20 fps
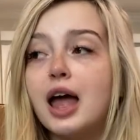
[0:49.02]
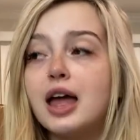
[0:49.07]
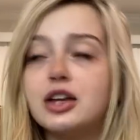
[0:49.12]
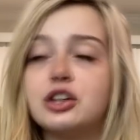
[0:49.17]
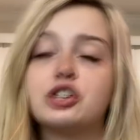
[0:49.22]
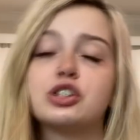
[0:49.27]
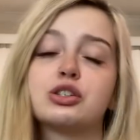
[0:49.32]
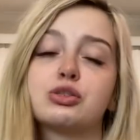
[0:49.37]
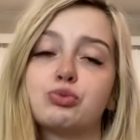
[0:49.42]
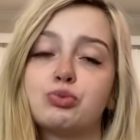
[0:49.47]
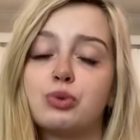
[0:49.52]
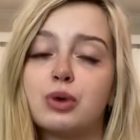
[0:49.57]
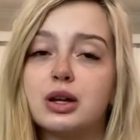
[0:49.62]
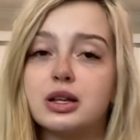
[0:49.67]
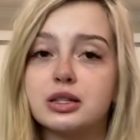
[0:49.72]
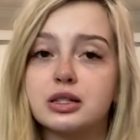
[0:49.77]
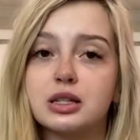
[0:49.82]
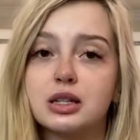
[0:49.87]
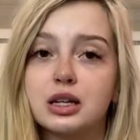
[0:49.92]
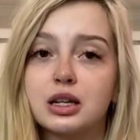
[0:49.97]
It just
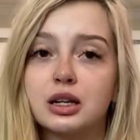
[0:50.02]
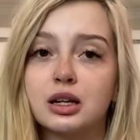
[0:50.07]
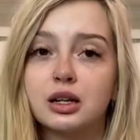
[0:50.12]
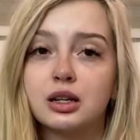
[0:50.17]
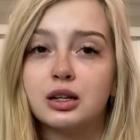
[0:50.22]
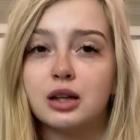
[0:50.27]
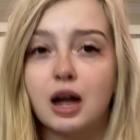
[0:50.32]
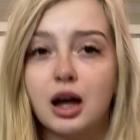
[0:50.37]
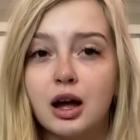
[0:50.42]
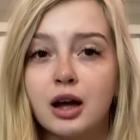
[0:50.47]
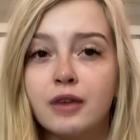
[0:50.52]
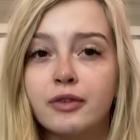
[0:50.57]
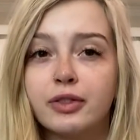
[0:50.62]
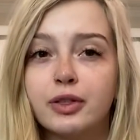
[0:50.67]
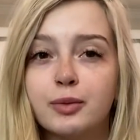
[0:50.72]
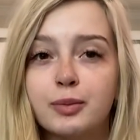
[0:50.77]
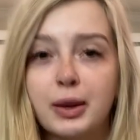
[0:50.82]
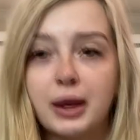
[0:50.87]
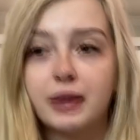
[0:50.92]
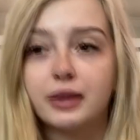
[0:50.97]
wasn't enough.
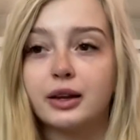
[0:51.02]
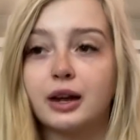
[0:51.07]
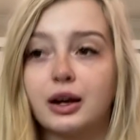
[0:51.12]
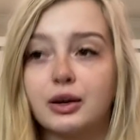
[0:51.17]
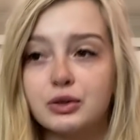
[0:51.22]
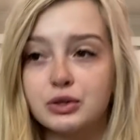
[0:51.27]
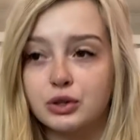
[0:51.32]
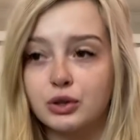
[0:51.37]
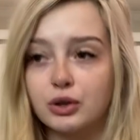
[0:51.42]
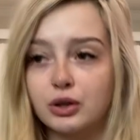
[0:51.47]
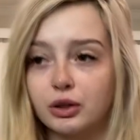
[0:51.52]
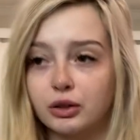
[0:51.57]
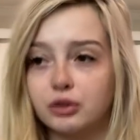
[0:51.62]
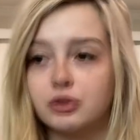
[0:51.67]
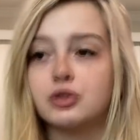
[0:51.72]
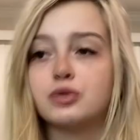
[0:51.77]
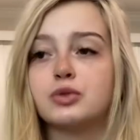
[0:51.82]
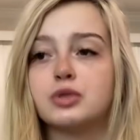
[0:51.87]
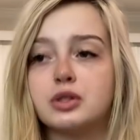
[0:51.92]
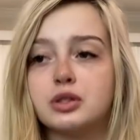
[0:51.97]
The pain that I was going
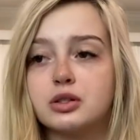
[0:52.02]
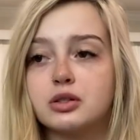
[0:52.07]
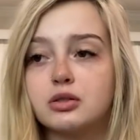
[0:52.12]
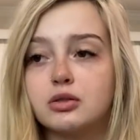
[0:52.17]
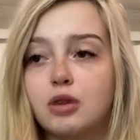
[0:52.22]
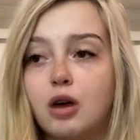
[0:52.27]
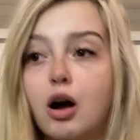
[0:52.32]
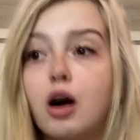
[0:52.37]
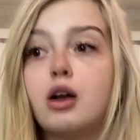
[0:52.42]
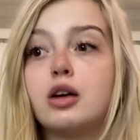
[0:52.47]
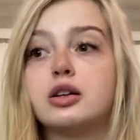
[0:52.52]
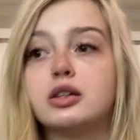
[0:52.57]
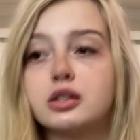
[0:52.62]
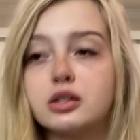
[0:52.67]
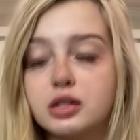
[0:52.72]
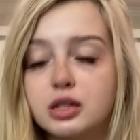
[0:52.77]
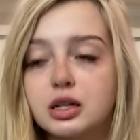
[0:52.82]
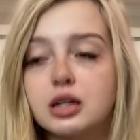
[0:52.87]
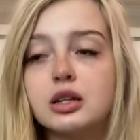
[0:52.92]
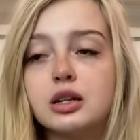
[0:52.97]
through was
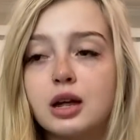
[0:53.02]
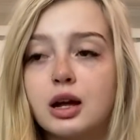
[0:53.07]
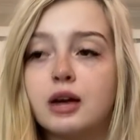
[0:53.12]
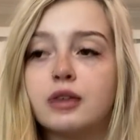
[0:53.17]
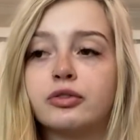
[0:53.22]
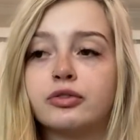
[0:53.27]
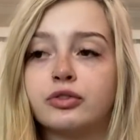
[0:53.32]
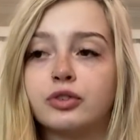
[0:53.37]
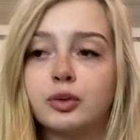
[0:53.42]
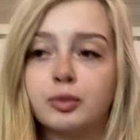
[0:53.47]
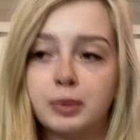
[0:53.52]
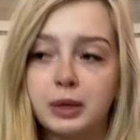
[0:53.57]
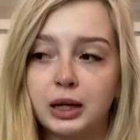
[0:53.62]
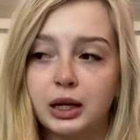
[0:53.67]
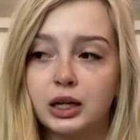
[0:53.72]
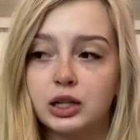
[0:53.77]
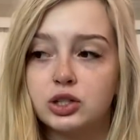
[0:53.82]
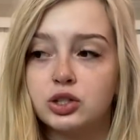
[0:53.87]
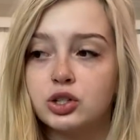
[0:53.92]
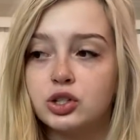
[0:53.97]
honestly enough for
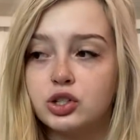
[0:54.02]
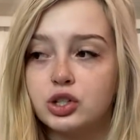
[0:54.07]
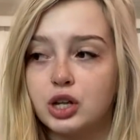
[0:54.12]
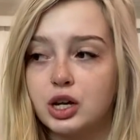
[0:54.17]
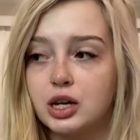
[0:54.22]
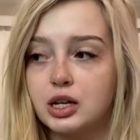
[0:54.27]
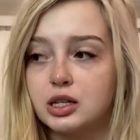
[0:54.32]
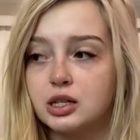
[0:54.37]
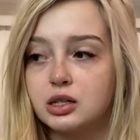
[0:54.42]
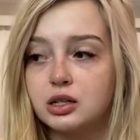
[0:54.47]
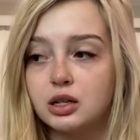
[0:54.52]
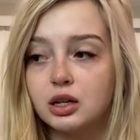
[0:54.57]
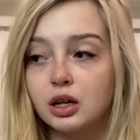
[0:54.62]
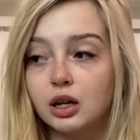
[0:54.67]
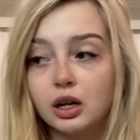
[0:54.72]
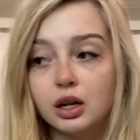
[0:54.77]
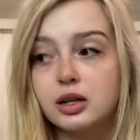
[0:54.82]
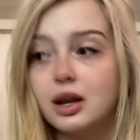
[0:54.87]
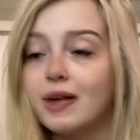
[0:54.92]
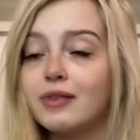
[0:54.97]
me to just
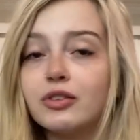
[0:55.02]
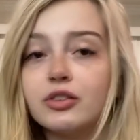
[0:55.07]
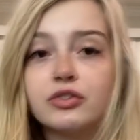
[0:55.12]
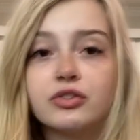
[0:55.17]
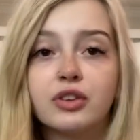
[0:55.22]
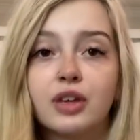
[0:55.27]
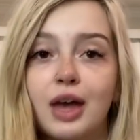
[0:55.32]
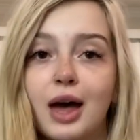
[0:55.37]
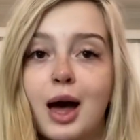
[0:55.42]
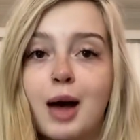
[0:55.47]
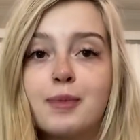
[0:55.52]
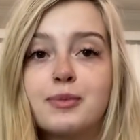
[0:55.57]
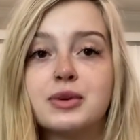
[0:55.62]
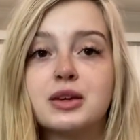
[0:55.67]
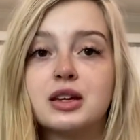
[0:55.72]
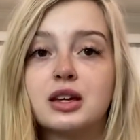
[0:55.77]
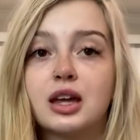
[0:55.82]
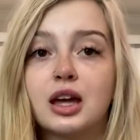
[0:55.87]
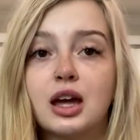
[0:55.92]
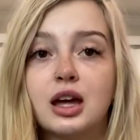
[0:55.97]
never feel
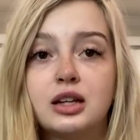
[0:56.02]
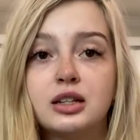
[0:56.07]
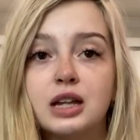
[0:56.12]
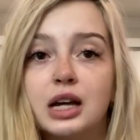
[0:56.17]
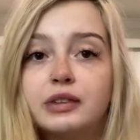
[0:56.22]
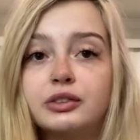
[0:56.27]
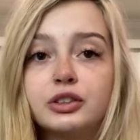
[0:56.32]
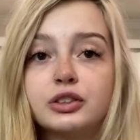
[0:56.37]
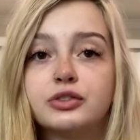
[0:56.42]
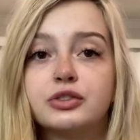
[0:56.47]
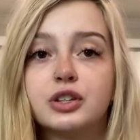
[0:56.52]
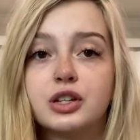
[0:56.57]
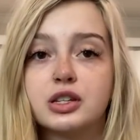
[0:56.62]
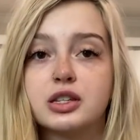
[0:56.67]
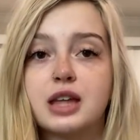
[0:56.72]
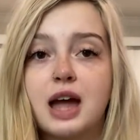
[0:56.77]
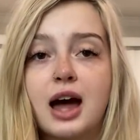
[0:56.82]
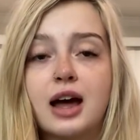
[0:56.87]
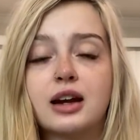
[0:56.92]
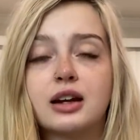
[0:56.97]
happy again, never feel
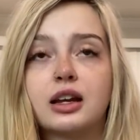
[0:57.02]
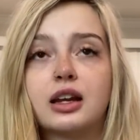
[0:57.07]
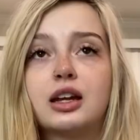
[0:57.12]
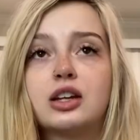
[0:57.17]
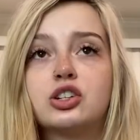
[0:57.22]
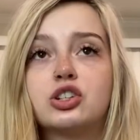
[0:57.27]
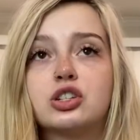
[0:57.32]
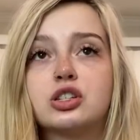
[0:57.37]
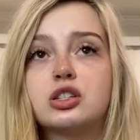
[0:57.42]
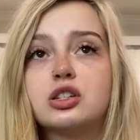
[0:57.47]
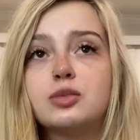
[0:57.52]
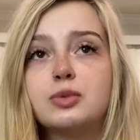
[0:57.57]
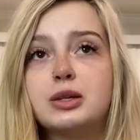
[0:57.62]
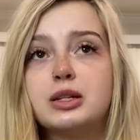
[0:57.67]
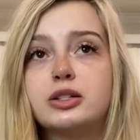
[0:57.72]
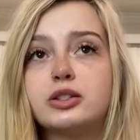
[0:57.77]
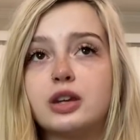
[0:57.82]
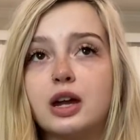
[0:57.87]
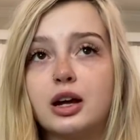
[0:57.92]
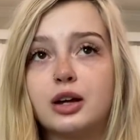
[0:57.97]
sad again, just to be
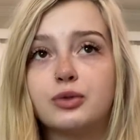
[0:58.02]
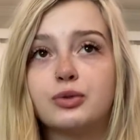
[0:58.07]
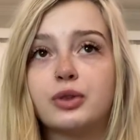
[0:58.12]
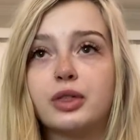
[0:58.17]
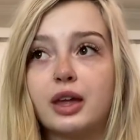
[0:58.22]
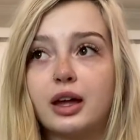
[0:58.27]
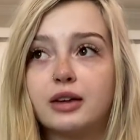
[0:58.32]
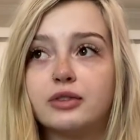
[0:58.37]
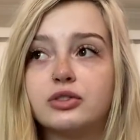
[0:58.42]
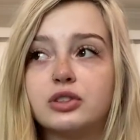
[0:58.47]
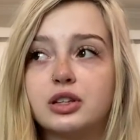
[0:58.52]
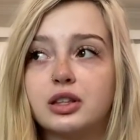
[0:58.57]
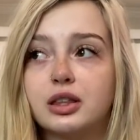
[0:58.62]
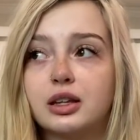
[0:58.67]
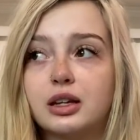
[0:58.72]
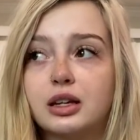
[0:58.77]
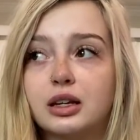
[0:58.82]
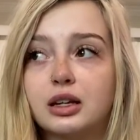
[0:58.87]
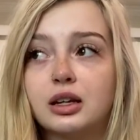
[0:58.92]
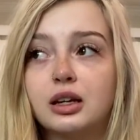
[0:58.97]
done with
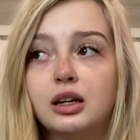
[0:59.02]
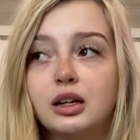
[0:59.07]
everything.